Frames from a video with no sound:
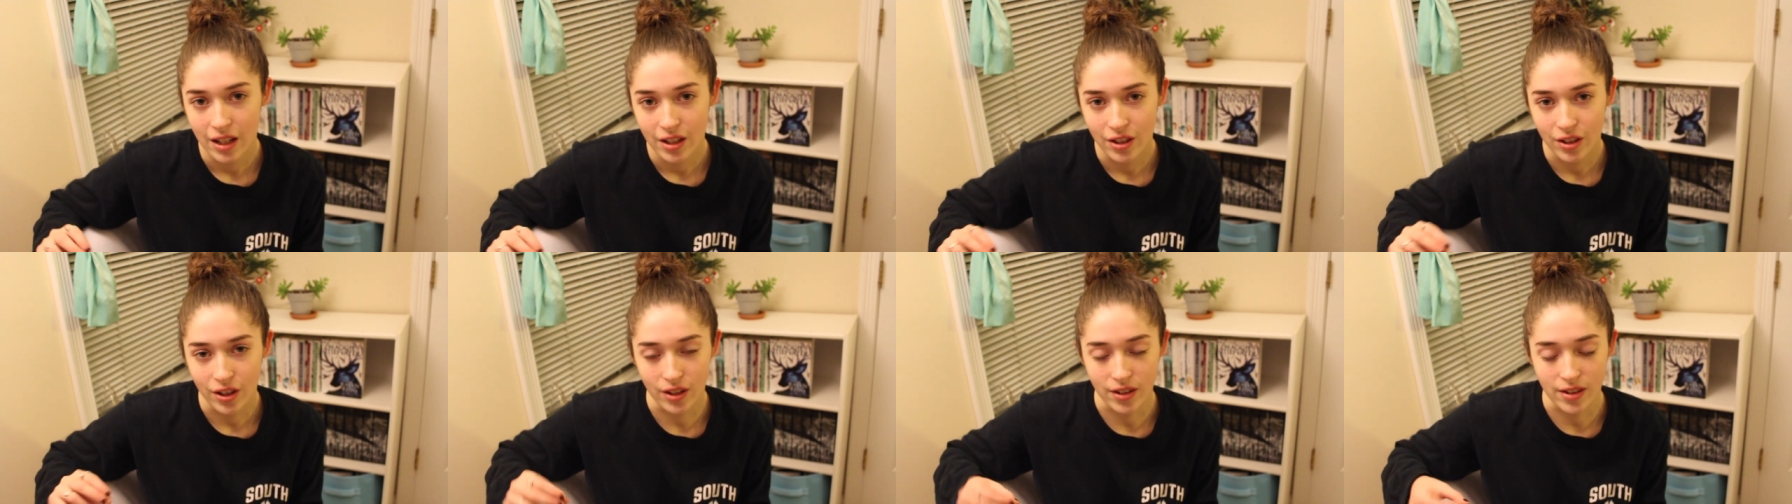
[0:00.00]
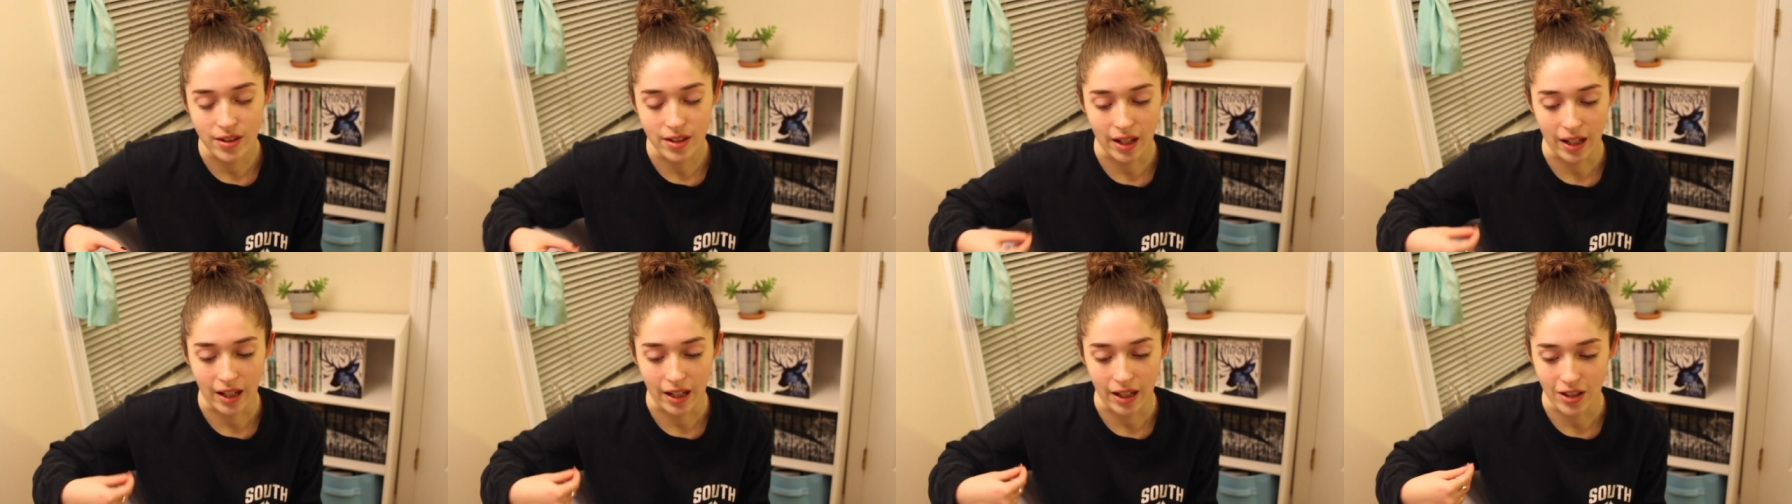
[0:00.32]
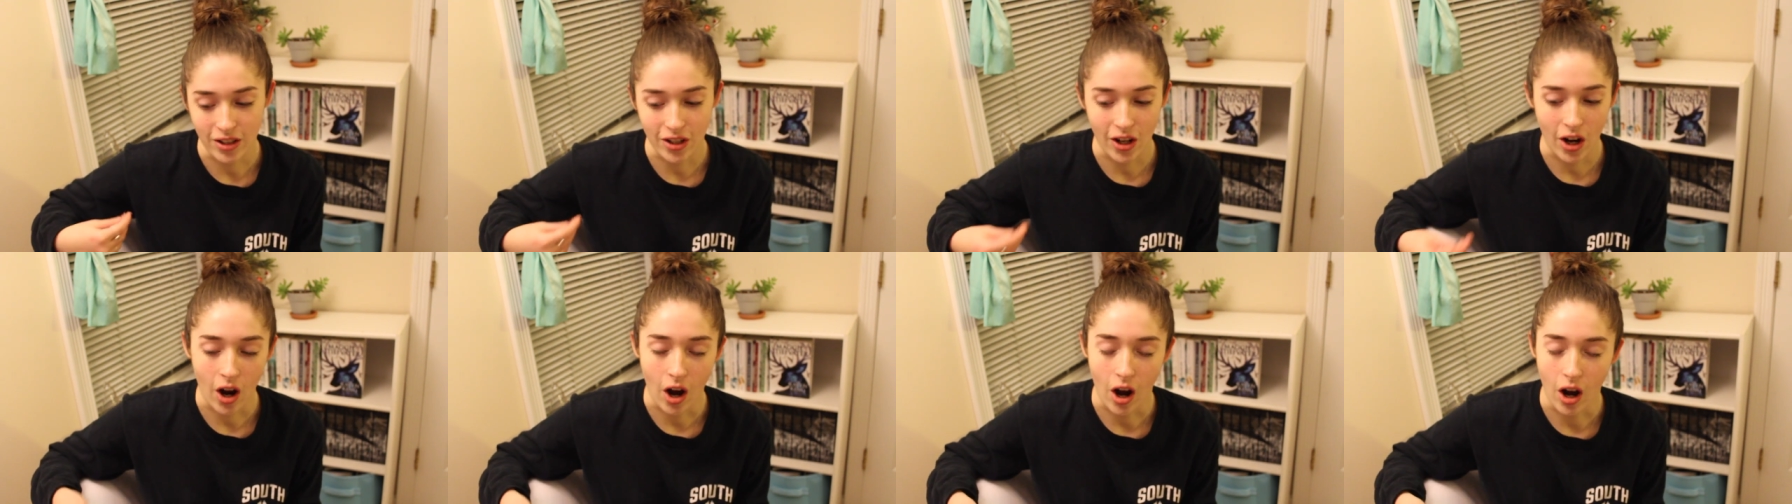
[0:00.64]
just like a
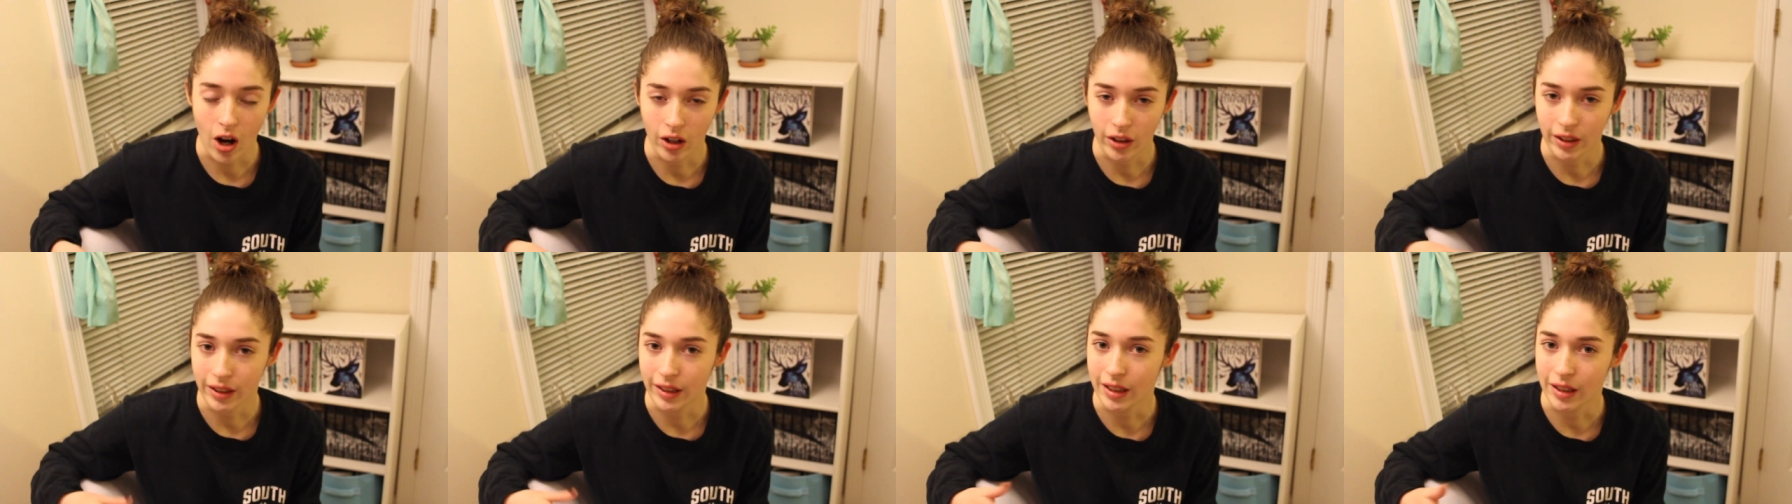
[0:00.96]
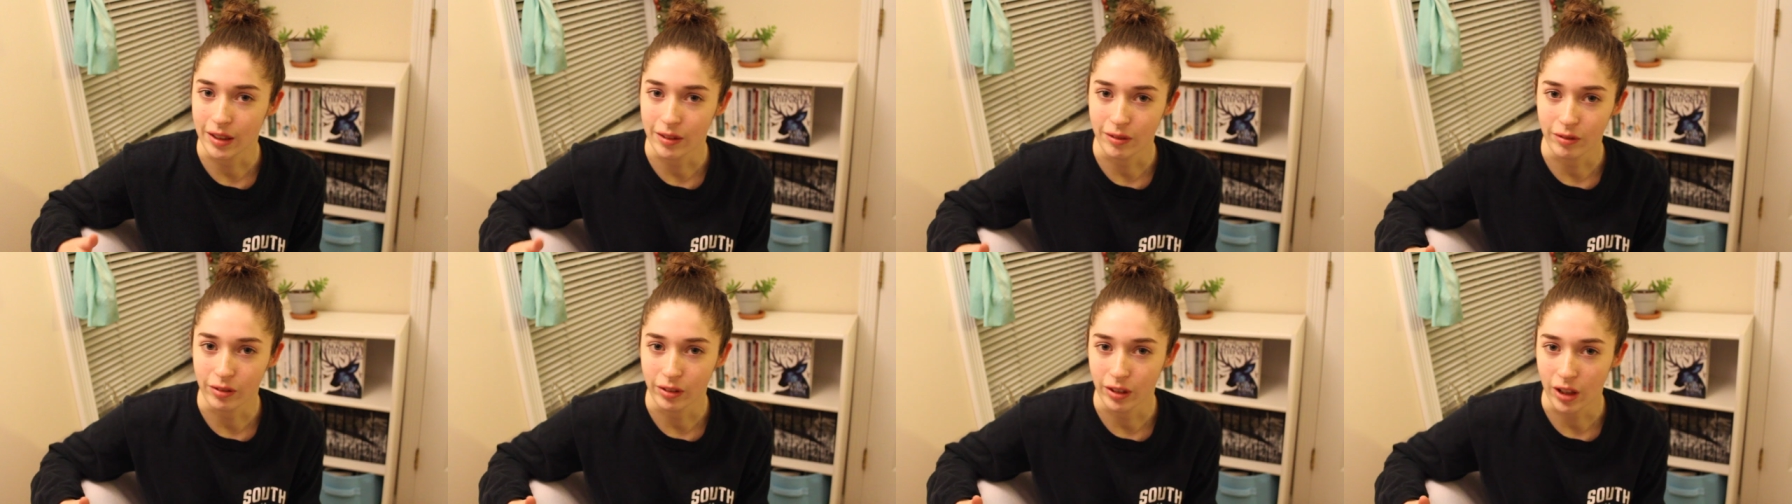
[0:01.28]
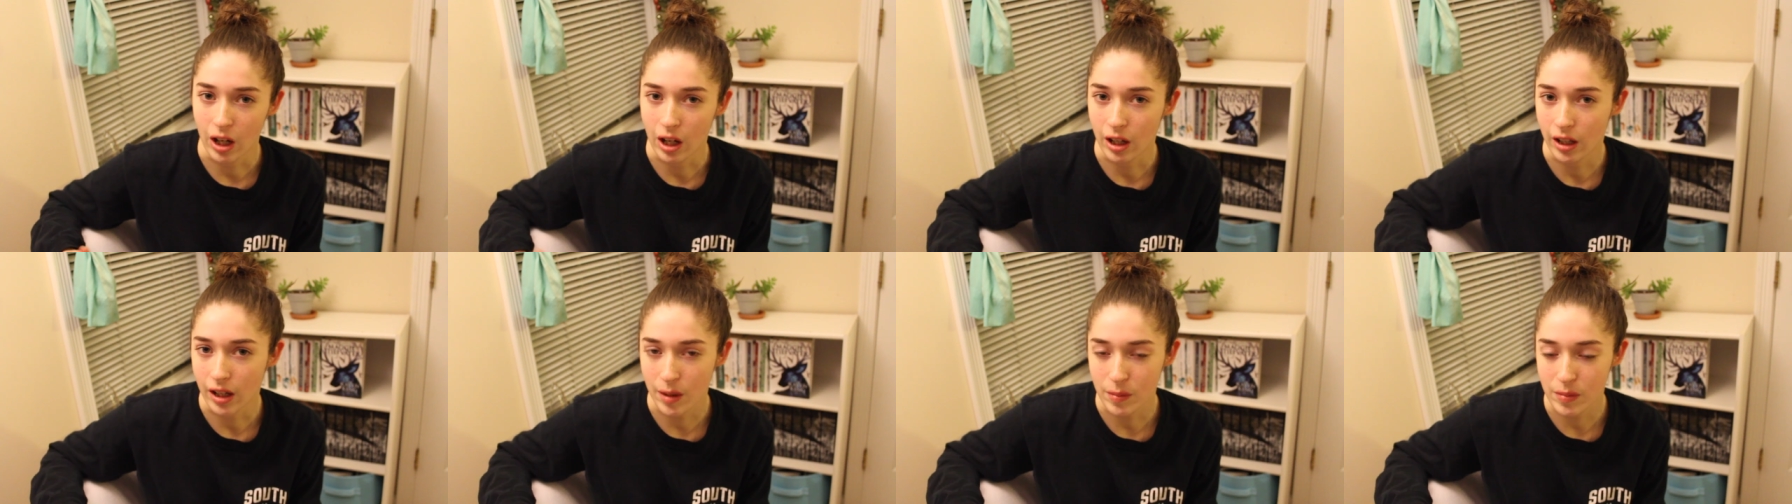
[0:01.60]
talking
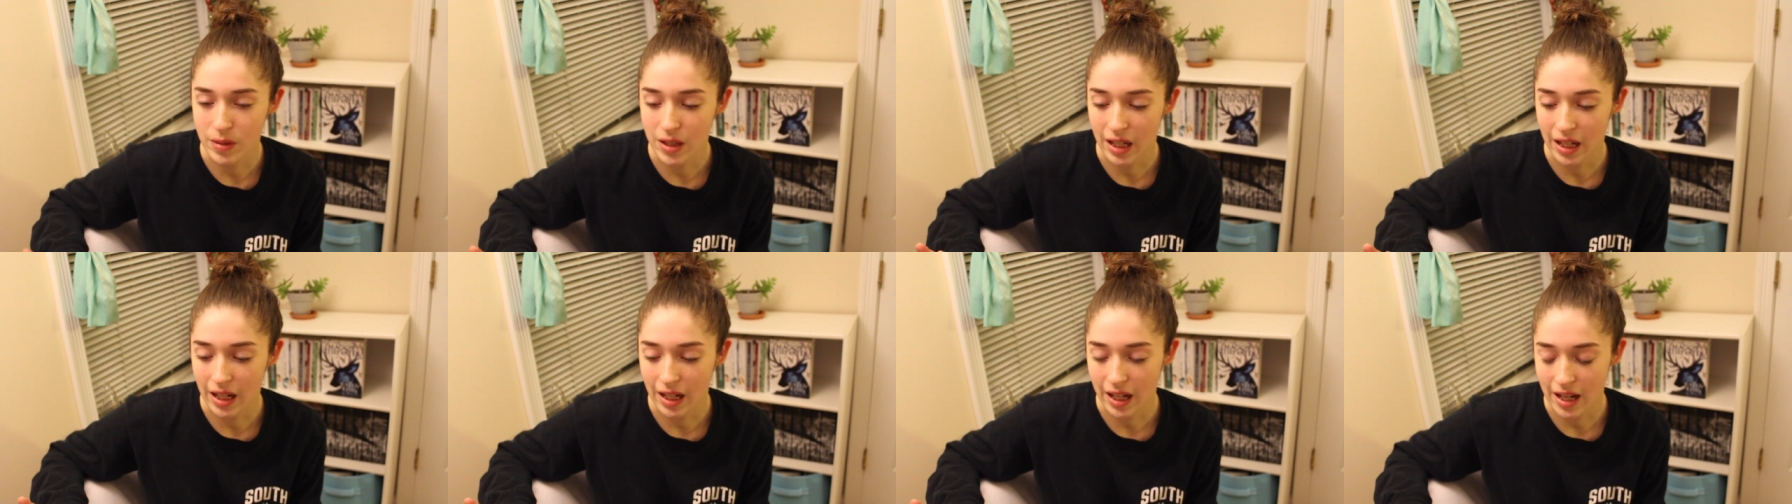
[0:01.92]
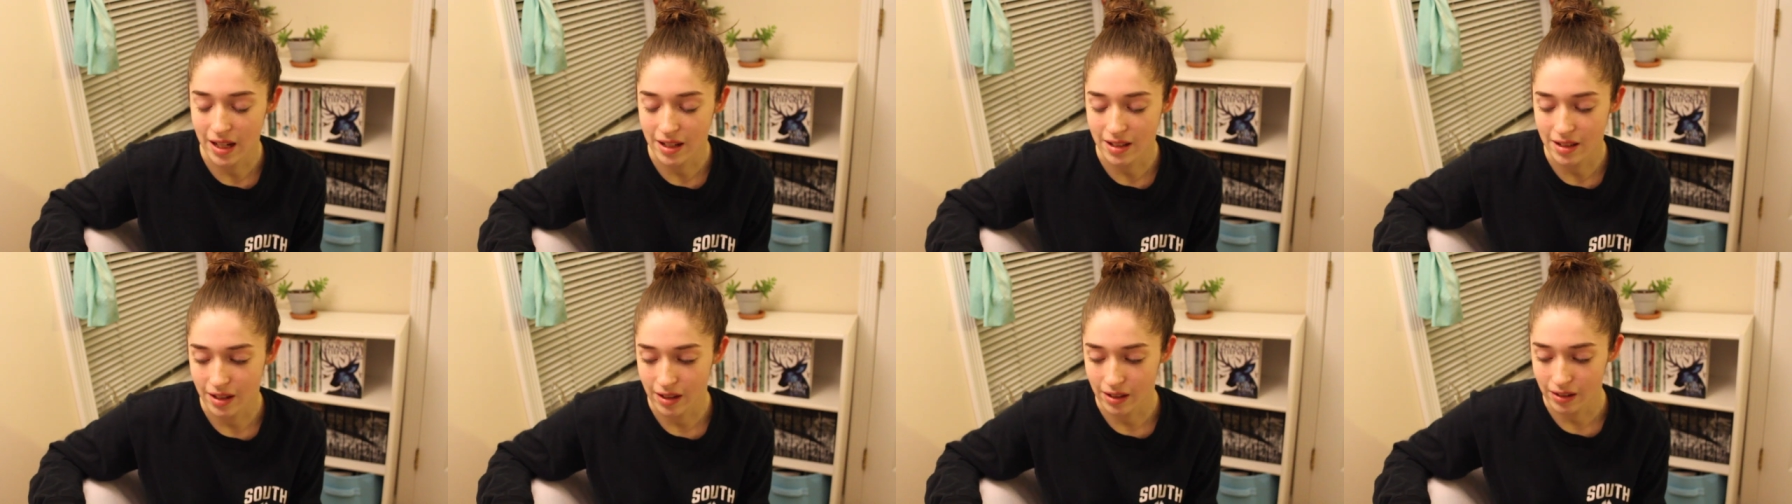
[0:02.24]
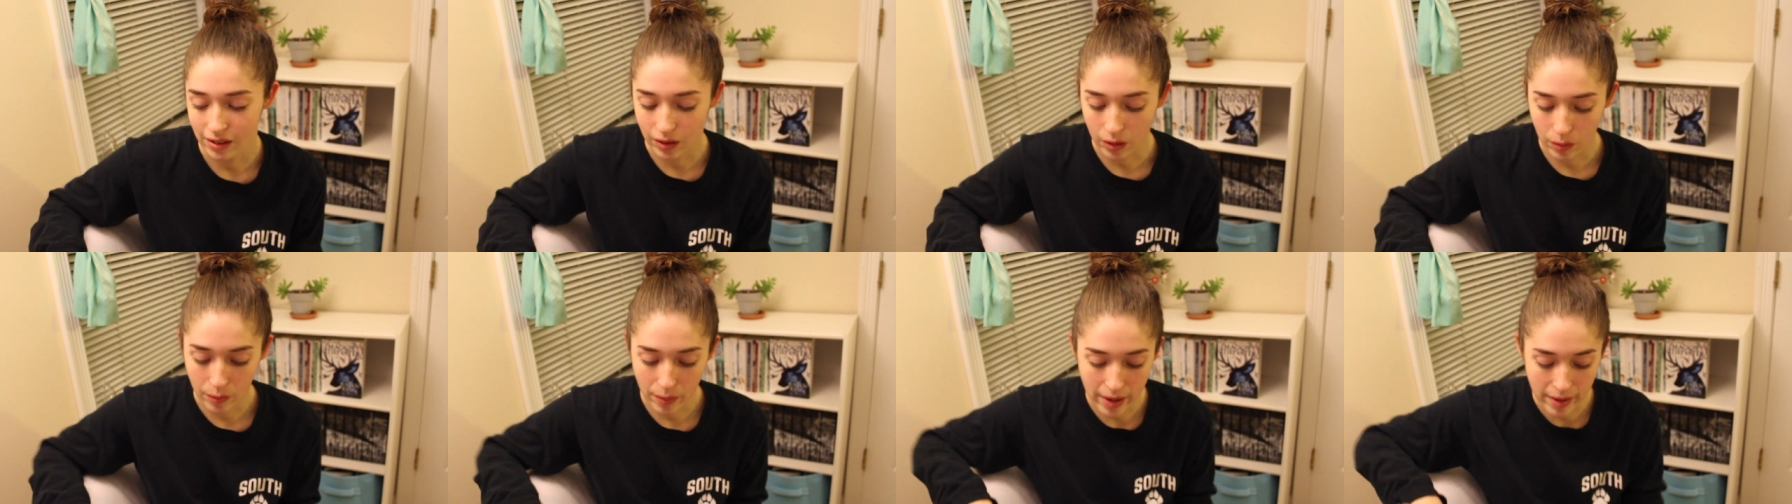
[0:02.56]
vlog update I guess in a
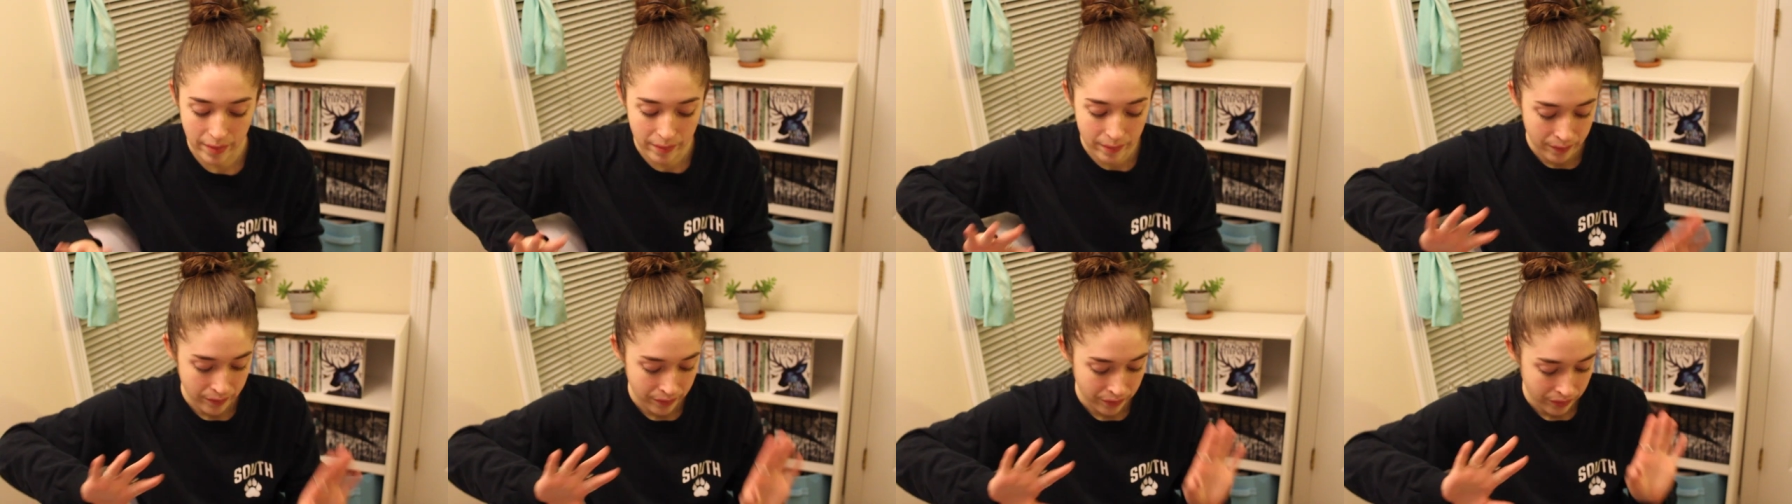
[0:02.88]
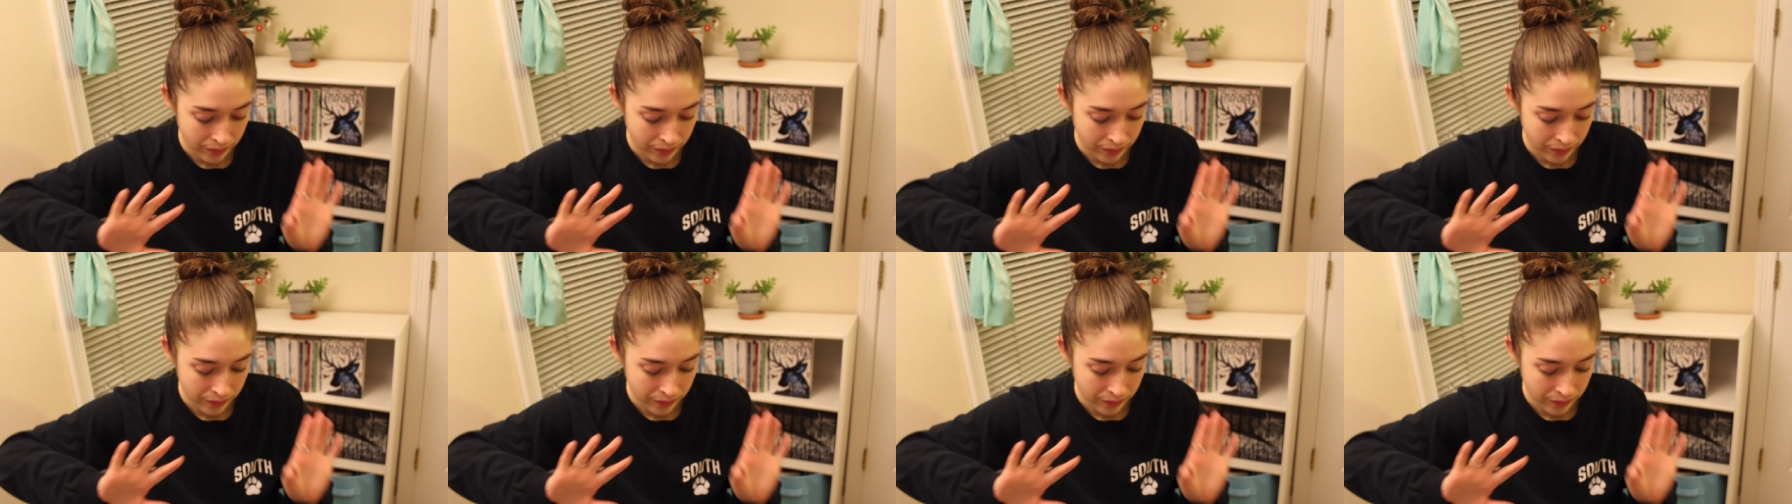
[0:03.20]
little bit.